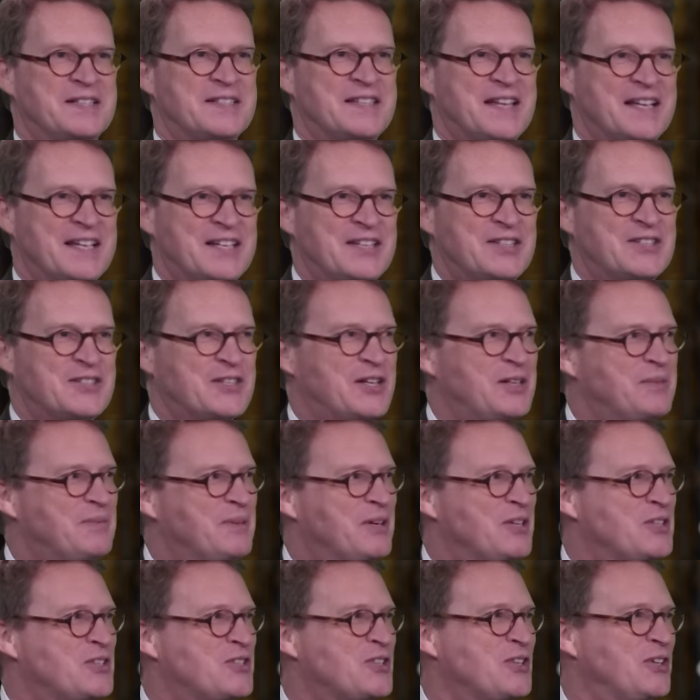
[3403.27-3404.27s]
Thank you so
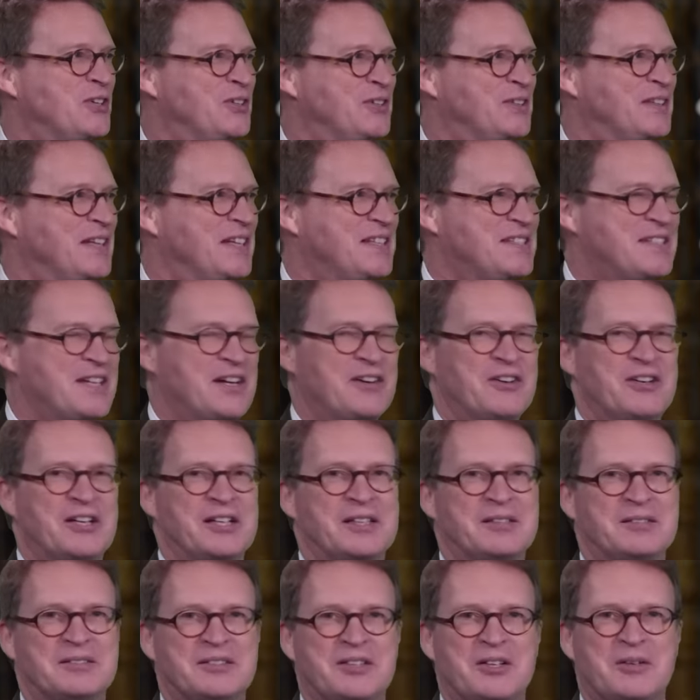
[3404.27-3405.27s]
much, John and Derek.
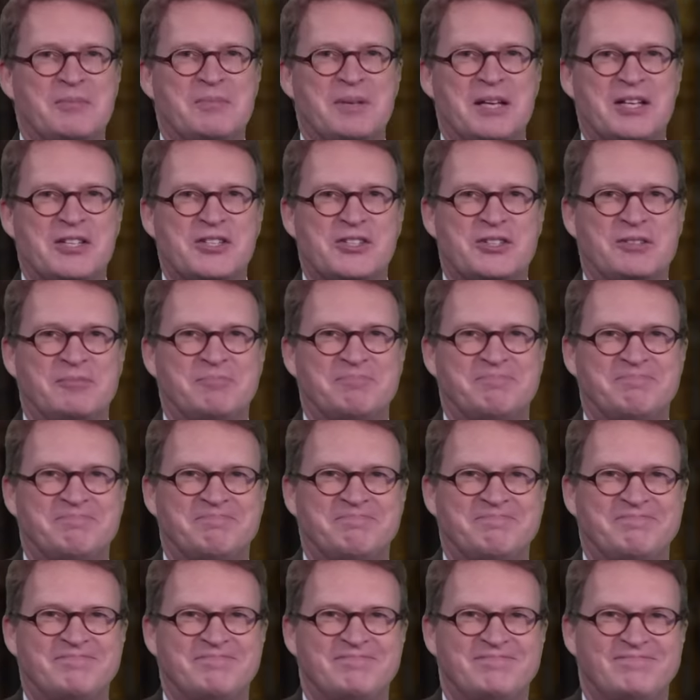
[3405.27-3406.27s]
God bless
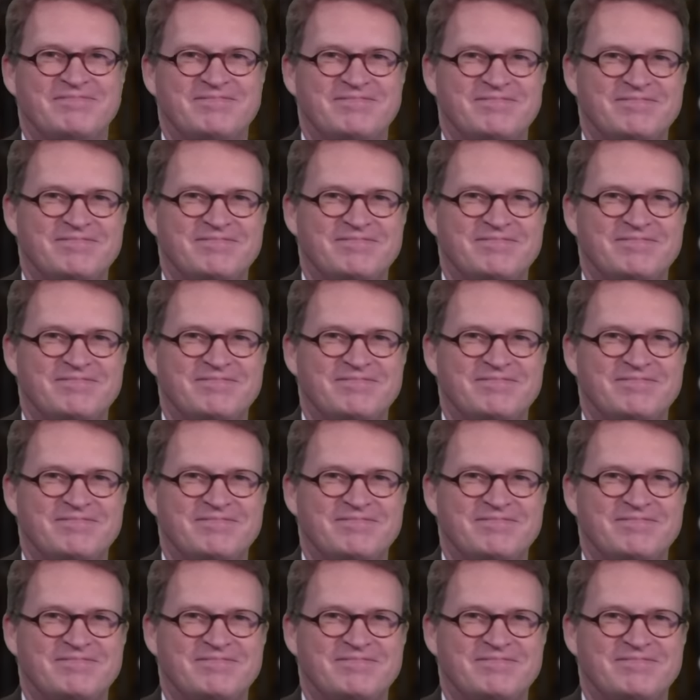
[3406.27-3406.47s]
you.